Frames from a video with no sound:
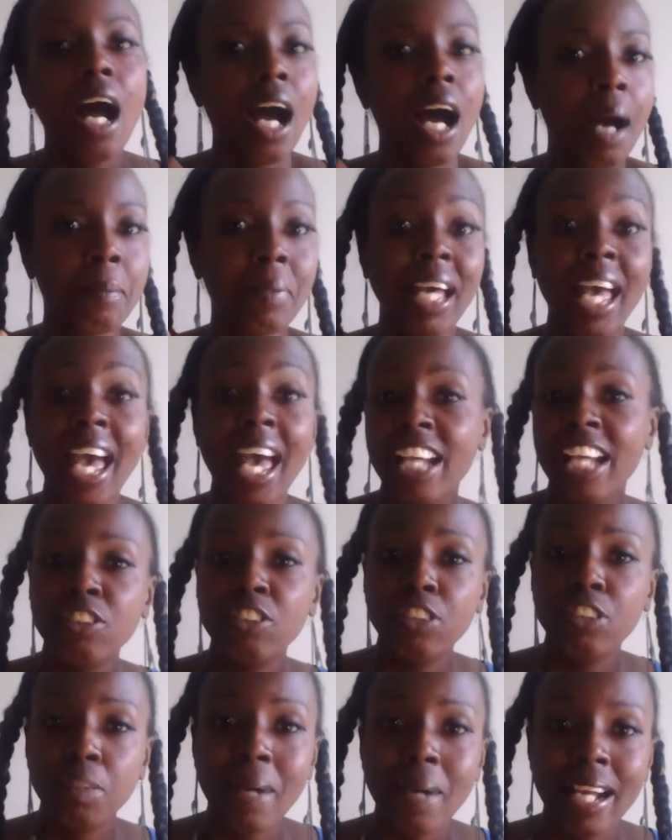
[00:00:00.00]

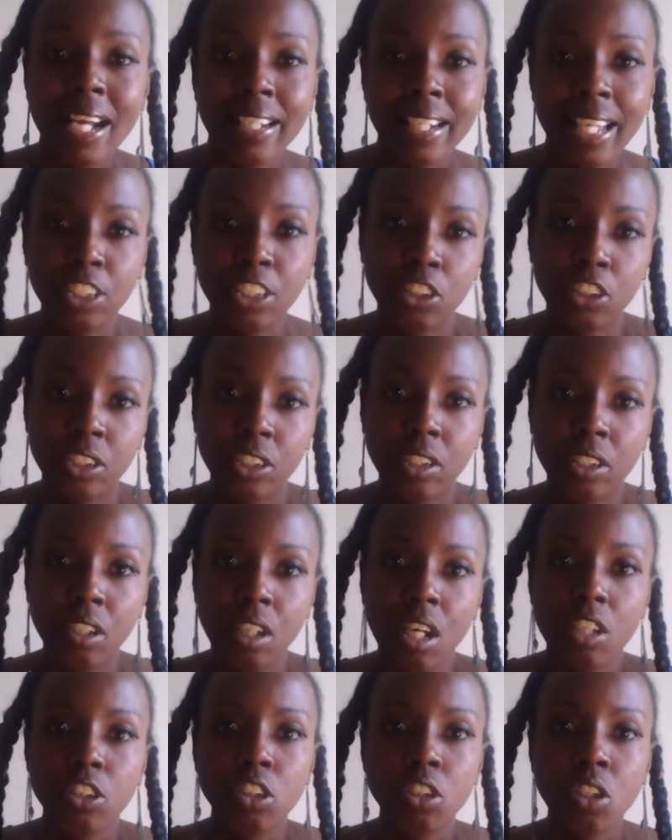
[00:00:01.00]
actress by nature,
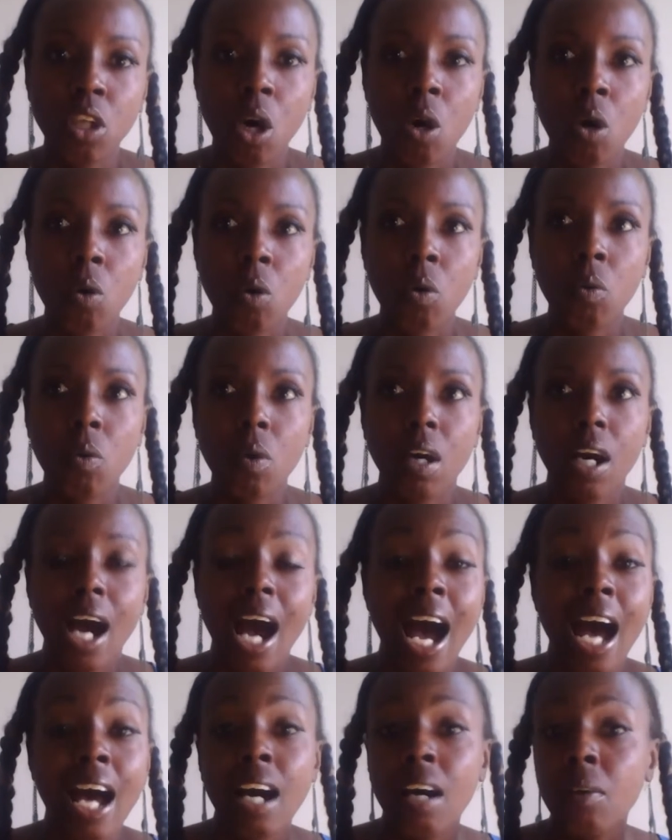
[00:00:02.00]
so
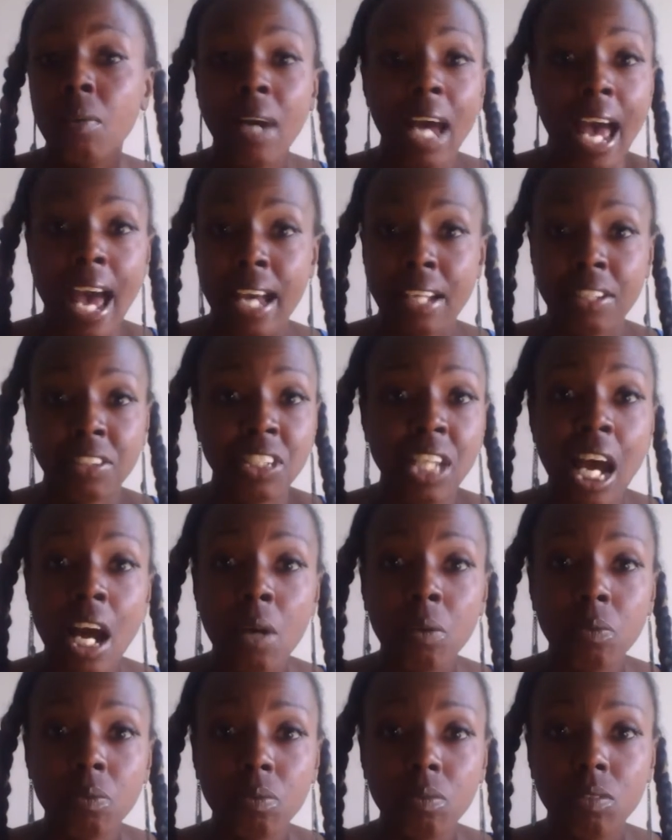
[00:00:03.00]
I'll act
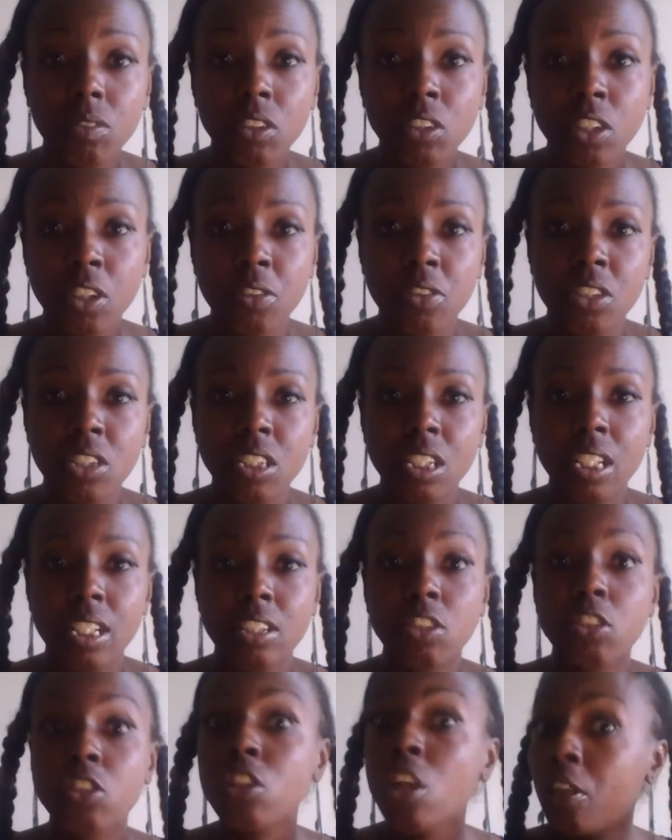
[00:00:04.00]
out certain
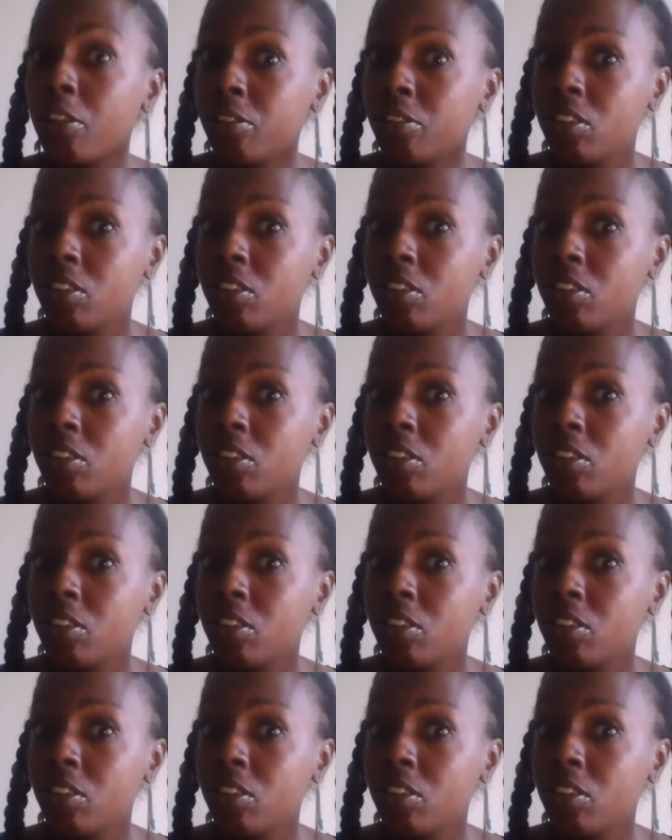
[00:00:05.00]
scenes.